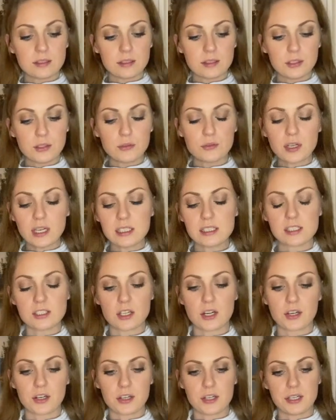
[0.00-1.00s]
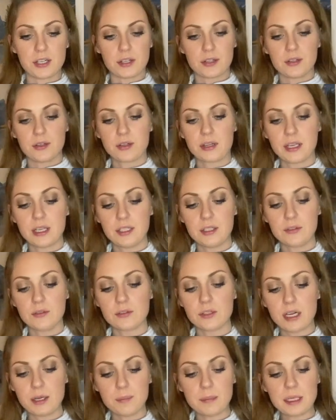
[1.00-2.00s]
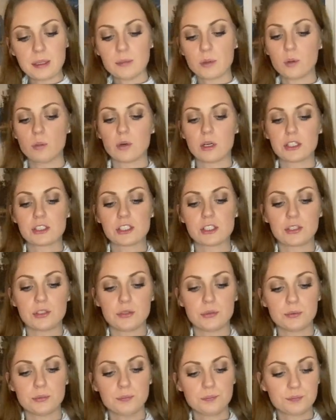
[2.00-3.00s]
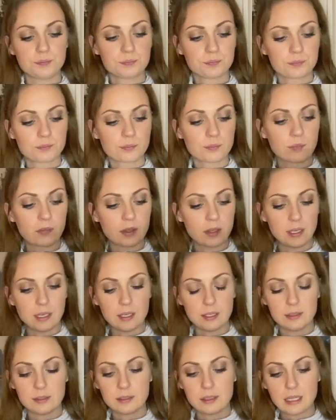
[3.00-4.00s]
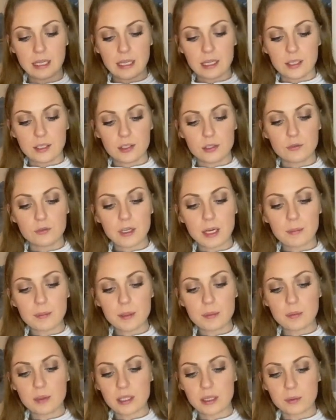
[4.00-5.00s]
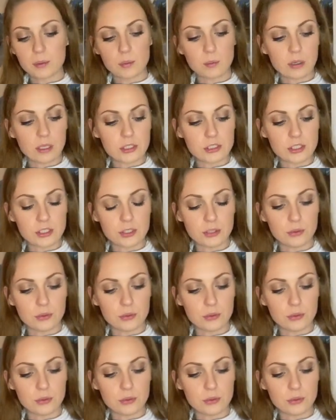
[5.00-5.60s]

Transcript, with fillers: you've got a stalker here, okay? You've got people watching you, yeah? You've got people that were watching